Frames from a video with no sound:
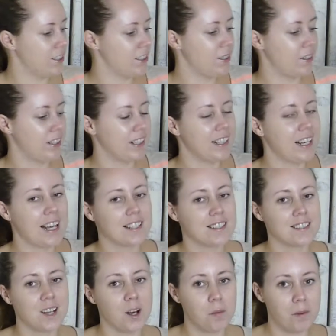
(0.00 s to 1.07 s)
So the next
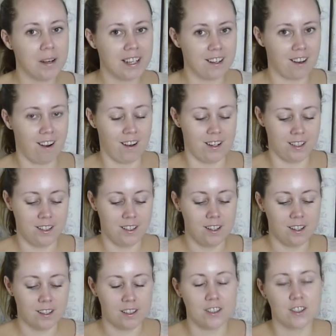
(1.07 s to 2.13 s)
top I got,
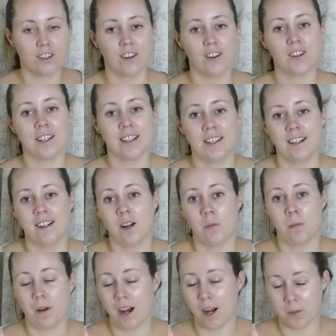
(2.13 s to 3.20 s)
you're all gonna think
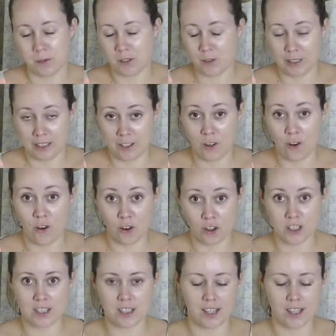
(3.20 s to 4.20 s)
I'm absolutely nuts.